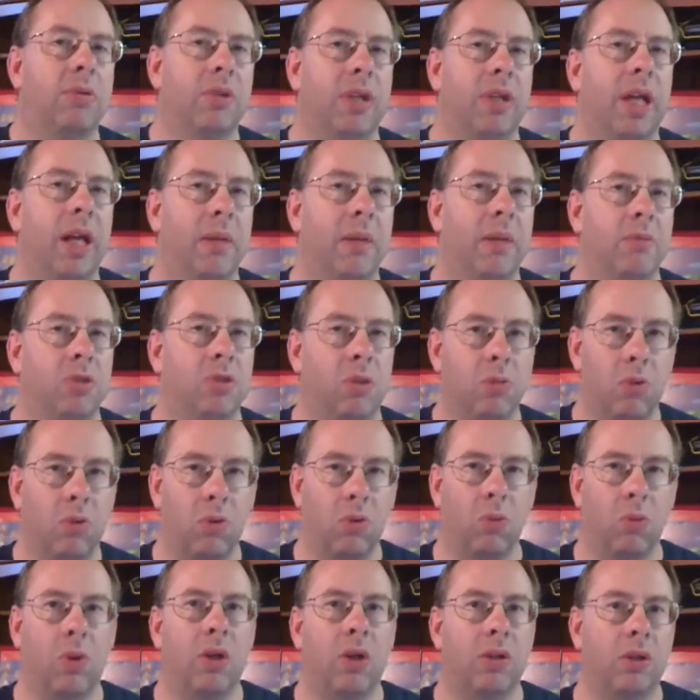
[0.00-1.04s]
games or more
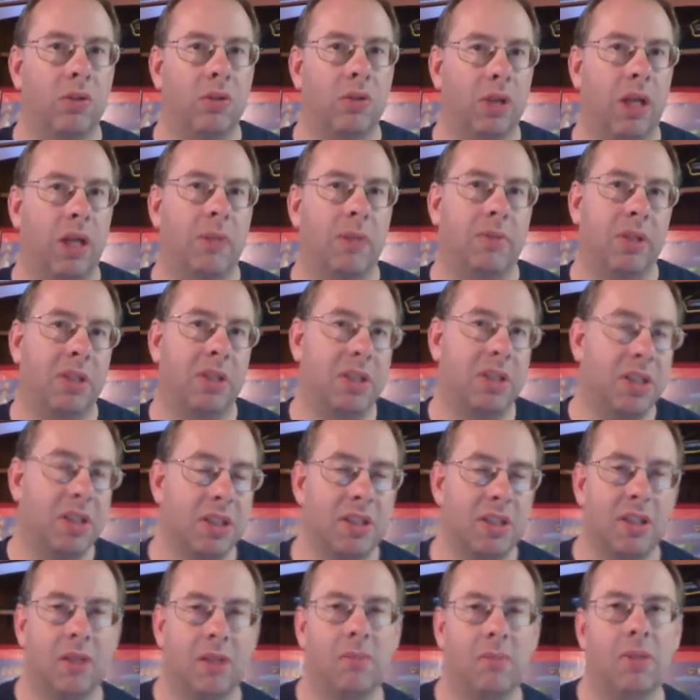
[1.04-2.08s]
well-known games on the
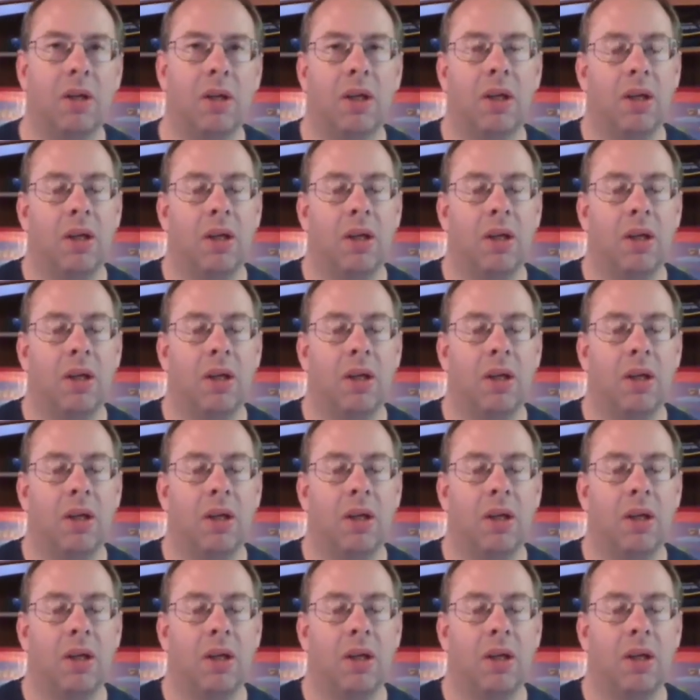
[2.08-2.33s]
system.